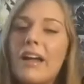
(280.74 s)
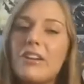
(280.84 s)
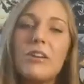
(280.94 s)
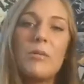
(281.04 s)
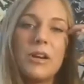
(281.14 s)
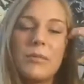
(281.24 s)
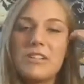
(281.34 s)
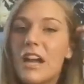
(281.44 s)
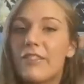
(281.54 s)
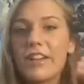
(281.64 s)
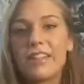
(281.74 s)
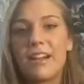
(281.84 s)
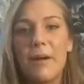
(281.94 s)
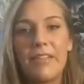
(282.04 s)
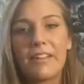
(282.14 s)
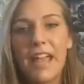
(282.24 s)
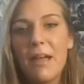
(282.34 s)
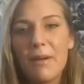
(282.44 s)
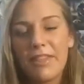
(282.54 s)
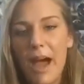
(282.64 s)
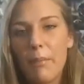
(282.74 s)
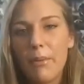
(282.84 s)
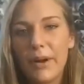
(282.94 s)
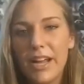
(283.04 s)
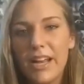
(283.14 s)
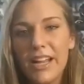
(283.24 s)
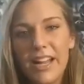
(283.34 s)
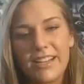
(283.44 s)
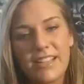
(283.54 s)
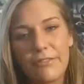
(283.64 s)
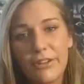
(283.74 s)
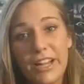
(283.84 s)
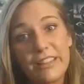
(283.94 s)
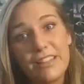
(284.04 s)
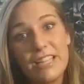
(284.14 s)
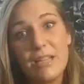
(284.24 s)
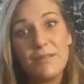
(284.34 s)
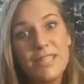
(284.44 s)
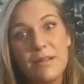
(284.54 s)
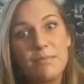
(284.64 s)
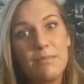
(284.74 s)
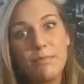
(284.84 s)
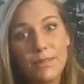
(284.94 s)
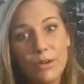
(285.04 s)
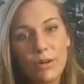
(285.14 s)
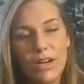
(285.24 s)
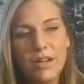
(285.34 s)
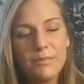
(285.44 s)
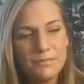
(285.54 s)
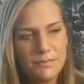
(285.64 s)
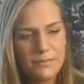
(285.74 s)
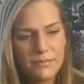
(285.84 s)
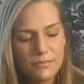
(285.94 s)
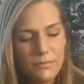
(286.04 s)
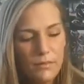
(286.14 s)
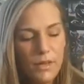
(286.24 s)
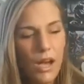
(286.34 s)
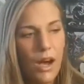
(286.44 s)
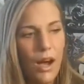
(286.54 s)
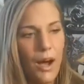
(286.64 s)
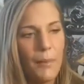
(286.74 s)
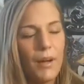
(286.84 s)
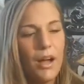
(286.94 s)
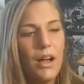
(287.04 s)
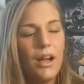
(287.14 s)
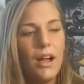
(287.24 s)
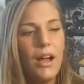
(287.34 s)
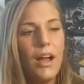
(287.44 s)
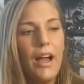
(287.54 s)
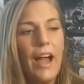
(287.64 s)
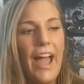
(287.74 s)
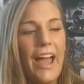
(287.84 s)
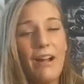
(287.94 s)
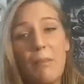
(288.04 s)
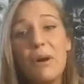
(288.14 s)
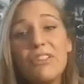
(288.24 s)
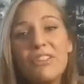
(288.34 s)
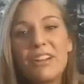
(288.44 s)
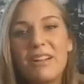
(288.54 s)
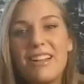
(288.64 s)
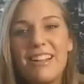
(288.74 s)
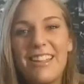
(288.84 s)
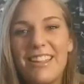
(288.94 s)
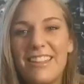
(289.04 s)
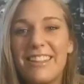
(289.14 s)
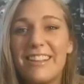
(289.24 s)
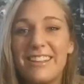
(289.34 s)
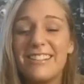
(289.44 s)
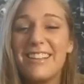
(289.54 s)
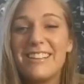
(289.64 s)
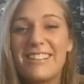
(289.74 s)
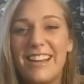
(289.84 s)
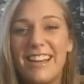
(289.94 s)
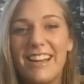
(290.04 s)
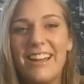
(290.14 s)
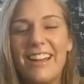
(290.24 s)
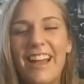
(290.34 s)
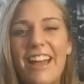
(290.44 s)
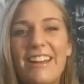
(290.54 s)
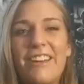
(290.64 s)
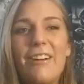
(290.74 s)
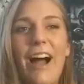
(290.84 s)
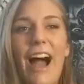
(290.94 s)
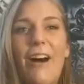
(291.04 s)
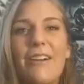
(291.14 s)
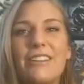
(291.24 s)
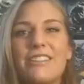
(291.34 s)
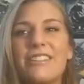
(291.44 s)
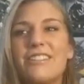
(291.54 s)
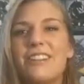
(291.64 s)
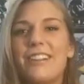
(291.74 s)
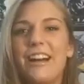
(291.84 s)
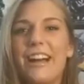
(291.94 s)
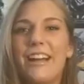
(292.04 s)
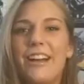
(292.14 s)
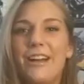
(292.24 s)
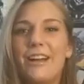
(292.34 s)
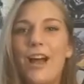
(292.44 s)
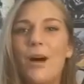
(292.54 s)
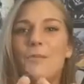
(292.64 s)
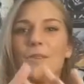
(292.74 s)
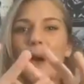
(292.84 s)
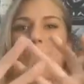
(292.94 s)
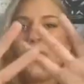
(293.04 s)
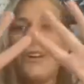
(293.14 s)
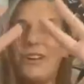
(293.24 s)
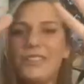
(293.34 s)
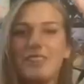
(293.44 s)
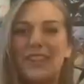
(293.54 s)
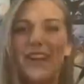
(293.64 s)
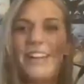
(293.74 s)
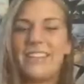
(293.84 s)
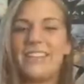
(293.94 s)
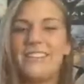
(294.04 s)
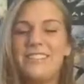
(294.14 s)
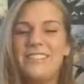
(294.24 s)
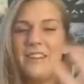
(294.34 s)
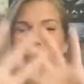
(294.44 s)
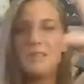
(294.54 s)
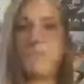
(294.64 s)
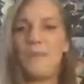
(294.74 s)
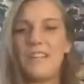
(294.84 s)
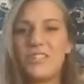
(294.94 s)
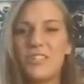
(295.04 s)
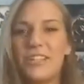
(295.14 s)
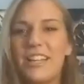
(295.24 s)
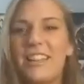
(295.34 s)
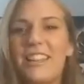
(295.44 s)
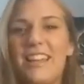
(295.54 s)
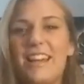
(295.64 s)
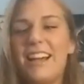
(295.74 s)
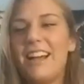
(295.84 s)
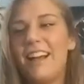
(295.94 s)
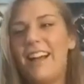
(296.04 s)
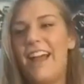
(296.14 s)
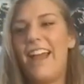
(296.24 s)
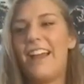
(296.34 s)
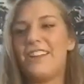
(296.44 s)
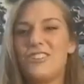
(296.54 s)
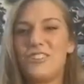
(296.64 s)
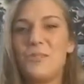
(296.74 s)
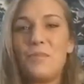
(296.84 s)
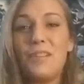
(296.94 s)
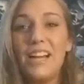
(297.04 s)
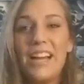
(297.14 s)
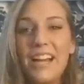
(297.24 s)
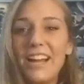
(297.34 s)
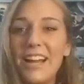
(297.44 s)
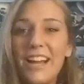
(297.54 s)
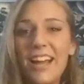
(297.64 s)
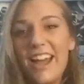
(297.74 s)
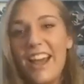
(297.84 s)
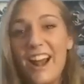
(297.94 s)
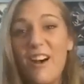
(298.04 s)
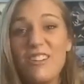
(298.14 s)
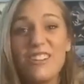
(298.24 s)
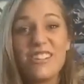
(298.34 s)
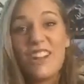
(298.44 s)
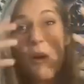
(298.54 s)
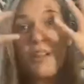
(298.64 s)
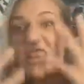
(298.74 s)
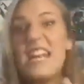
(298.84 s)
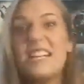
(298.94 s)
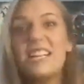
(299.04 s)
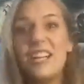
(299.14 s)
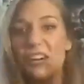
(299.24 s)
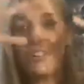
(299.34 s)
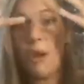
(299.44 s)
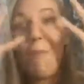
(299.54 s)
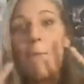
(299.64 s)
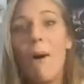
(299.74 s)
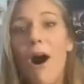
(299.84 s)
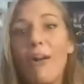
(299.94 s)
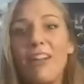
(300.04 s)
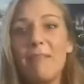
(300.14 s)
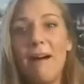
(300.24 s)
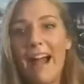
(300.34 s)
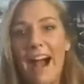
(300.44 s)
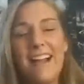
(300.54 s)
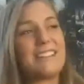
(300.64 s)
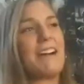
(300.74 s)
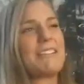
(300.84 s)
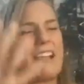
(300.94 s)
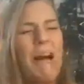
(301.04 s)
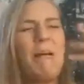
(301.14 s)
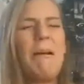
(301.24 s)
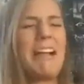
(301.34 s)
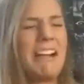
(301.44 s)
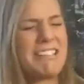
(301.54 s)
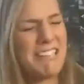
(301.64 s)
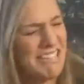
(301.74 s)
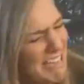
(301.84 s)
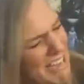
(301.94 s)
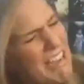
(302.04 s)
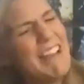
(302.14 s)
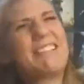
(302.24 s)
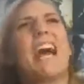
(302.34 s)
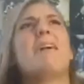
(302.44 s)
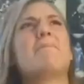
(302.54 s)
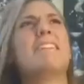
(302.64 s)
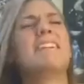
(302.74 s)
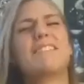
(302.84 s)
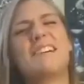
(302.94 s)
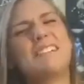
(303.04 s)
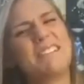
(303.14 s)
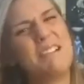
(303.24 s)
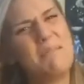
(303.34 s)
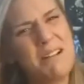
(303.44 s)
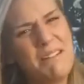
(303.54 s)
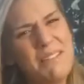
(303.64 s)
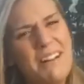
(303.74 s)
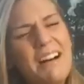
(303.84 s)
knew pretty much everything about the game at that point, except for, like, the deep lore. And I put the disc in, and you know how it's, like, comes up and there's, like, this beach-looking thing, and it just starts playing? And I was just, in tears, bawling my eyes out. I was like, oh my gosh, it's happening. It's finally so beautiful.